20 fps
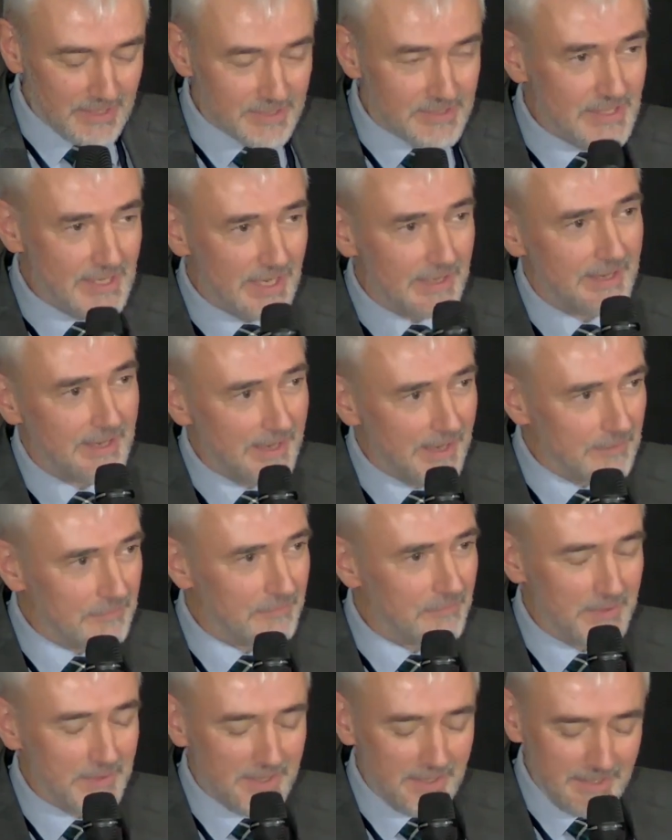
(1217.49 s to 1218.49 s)
Sally
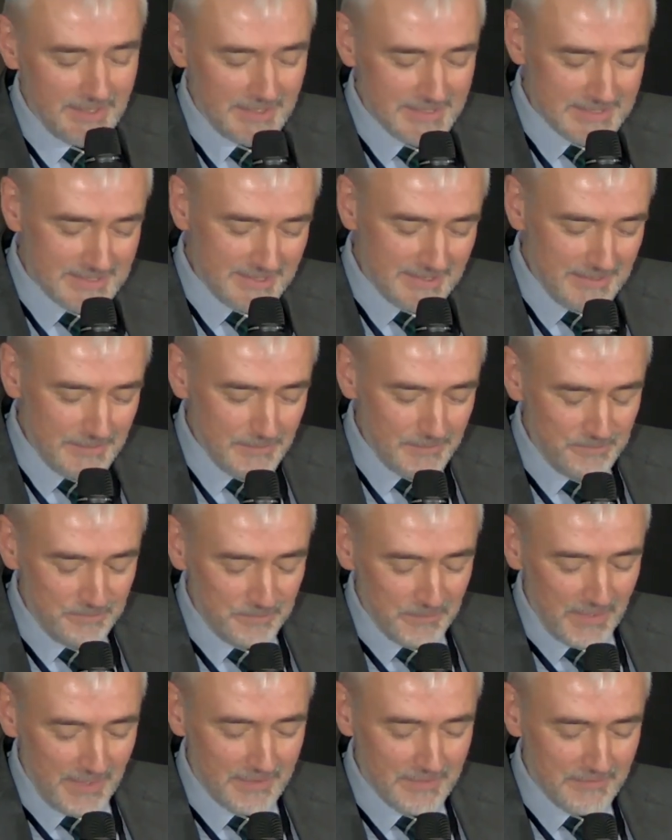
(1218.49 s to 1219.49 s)
Clolford and her team
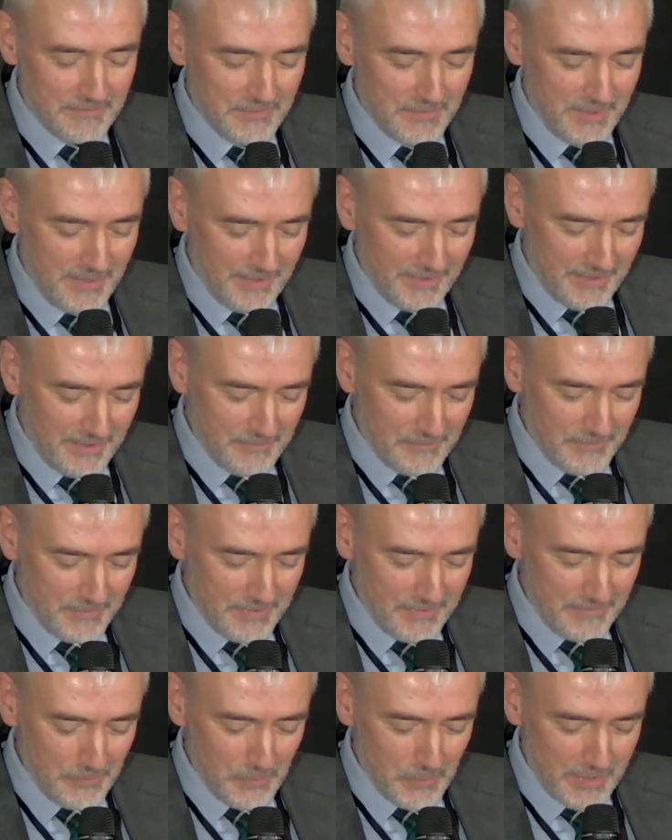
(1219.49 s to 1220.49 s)

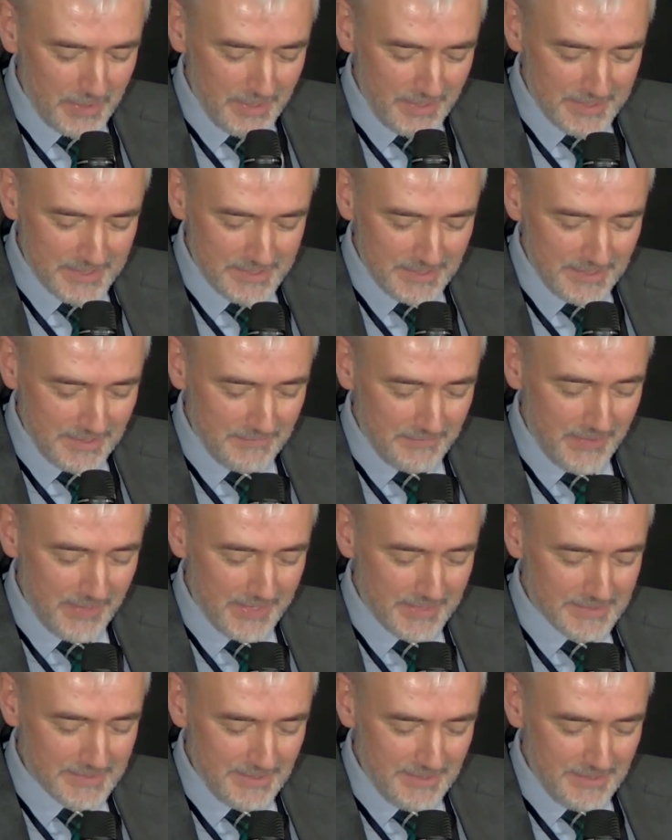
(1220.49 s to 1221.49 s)
have organized the
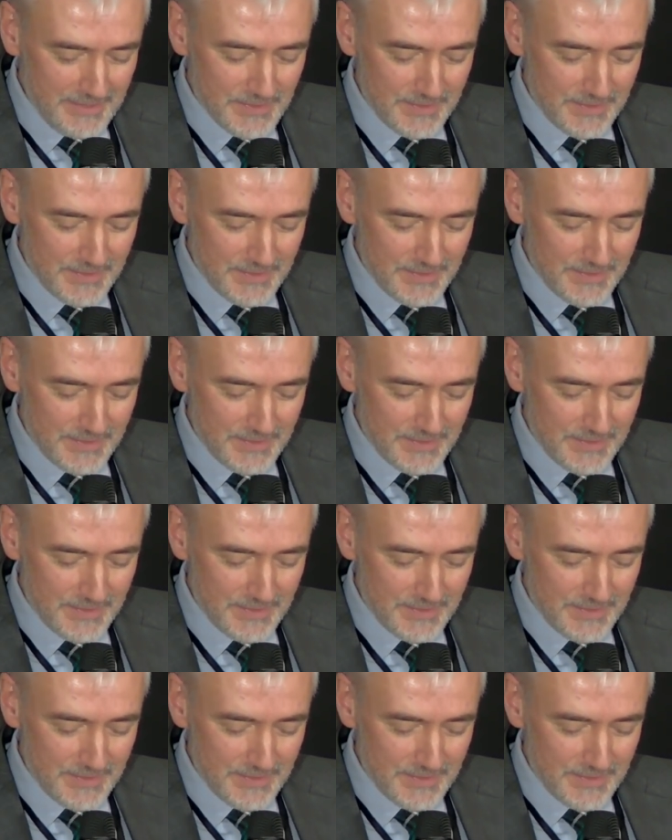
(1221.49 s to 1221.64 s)
event.